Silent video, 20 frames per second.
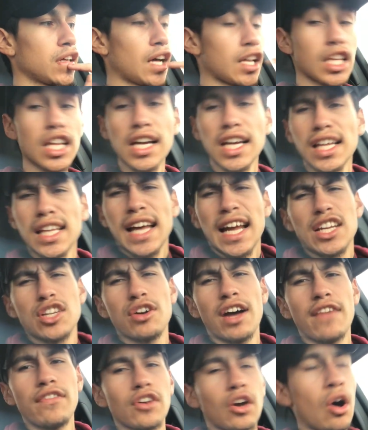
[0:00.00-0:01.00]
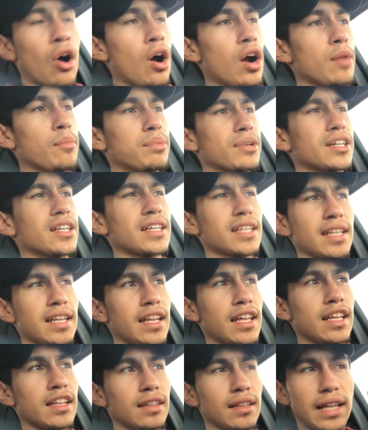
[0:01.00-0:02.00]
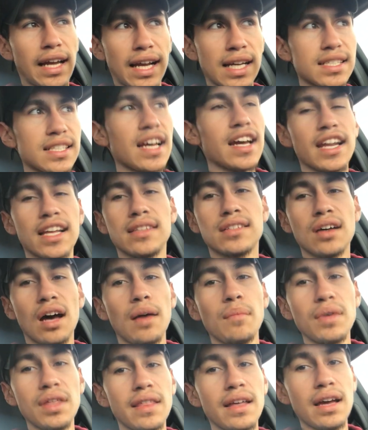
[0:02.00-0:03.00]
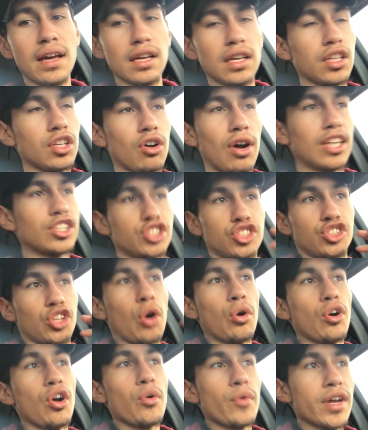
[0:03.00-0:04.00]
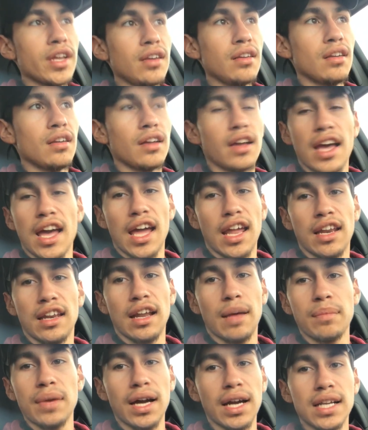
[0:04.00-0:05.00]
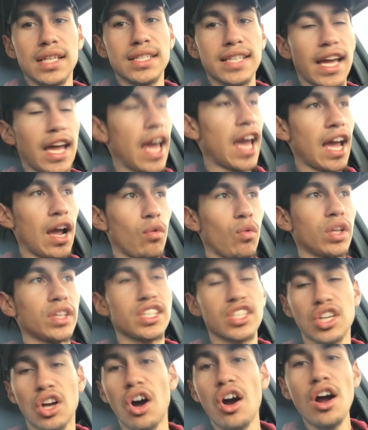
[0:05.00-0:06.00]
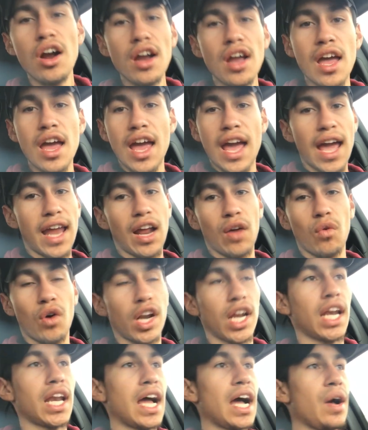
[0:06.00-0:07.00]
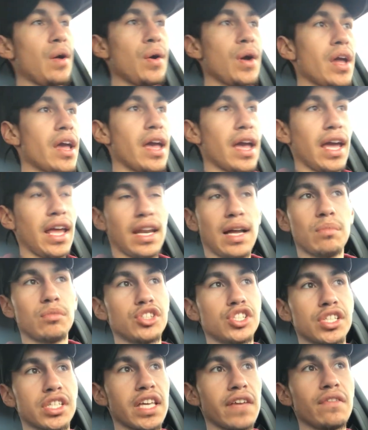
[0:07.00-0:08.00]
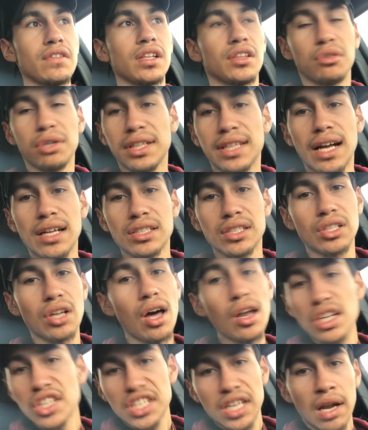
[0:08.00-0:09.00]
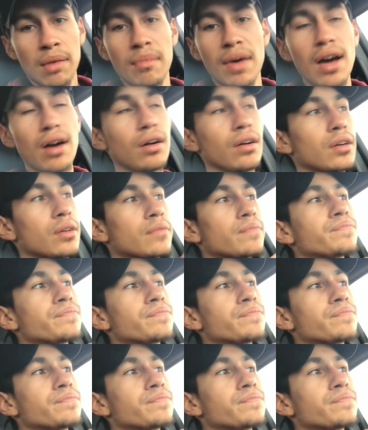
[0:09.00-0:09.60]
luckily I do have the car. But like I said, it taught me that, you know, I just don't go in and I'm not going to say, hey, I want this car and I want it now. And I'm going to just give you the $3,000 and I'm out.